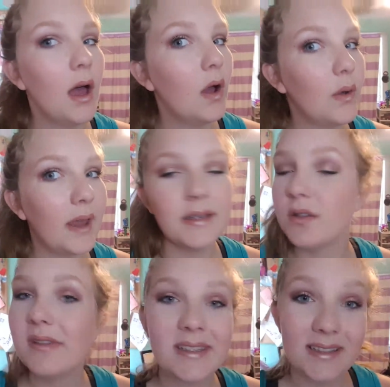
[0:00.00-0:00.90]
Okay,
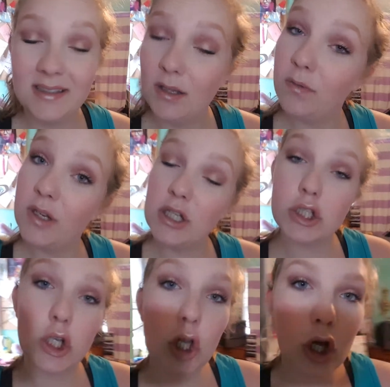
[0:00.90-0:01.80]
so this is the
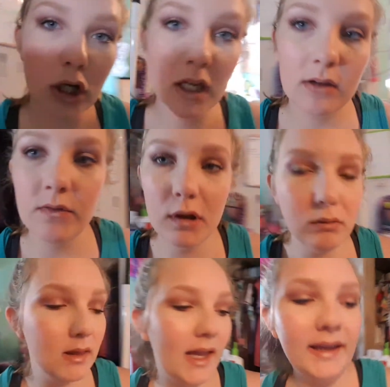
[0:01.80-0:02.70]
finished look. If you
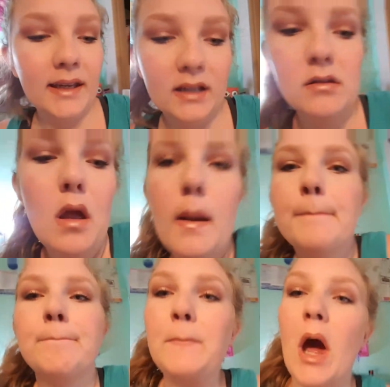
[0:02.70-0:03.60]
like it,
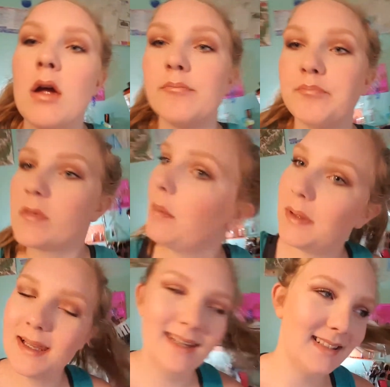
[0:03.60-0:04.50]

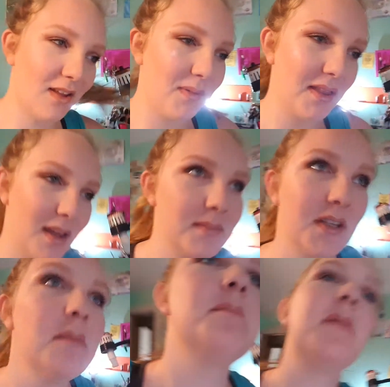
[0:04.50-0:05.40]
please give me a thumbs
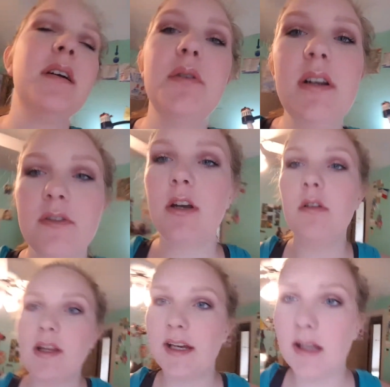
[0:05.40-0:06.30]
up. Or if you
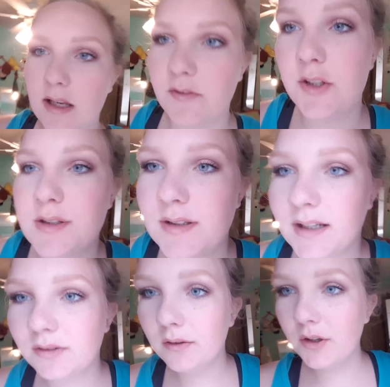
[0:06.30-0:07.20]
don't like it, if you just
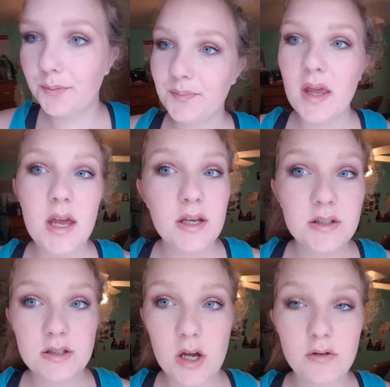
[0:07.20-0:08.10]
like the review.
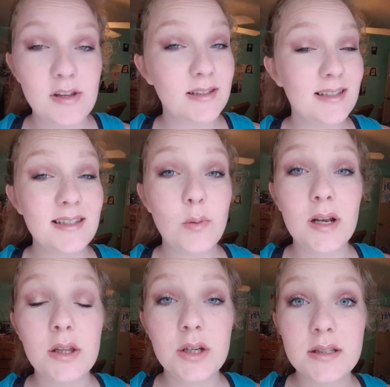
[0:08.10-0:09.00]
So this is what
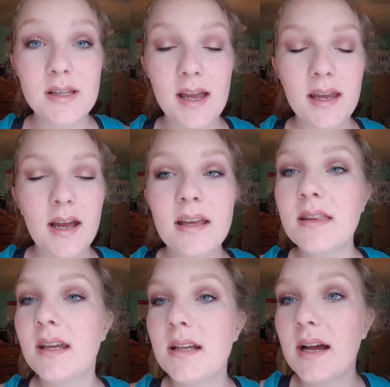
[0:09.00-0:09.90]
it looks like. I
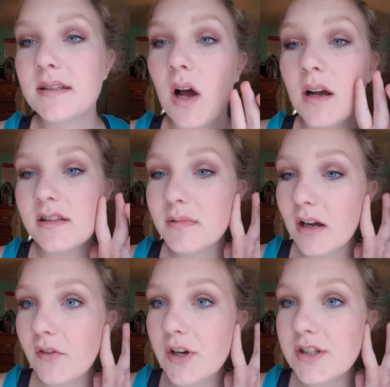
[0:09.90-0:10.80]
think it has awesome
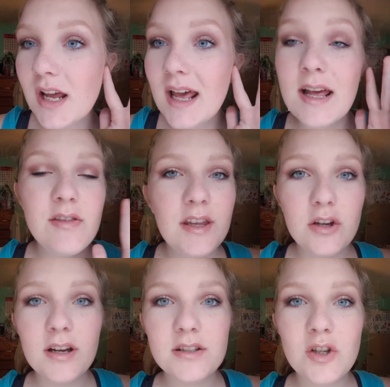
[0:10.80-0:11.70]
coverage. Thank
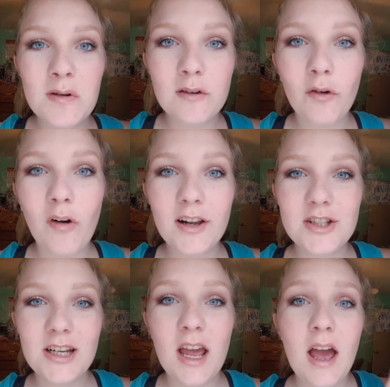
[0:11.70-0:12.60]
you guys so much for
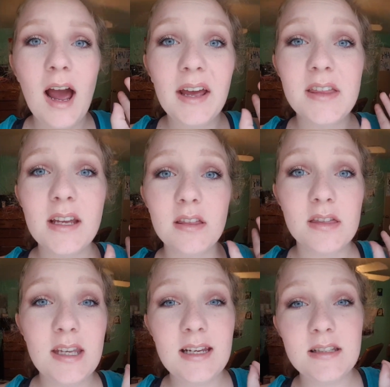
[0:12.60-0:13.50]
watching. I think
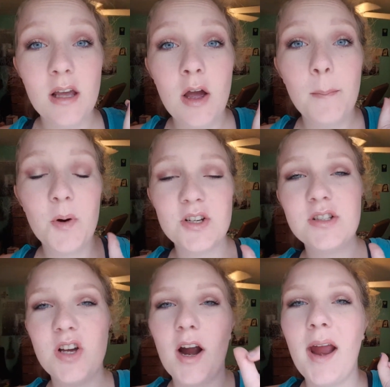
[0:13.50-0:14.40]
these
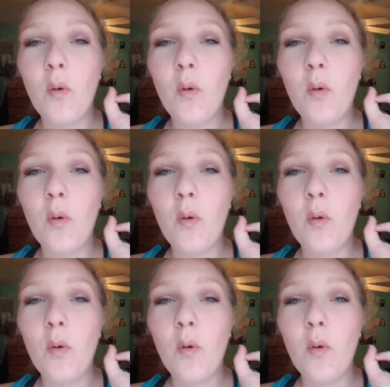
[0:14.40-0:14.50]
brushes are a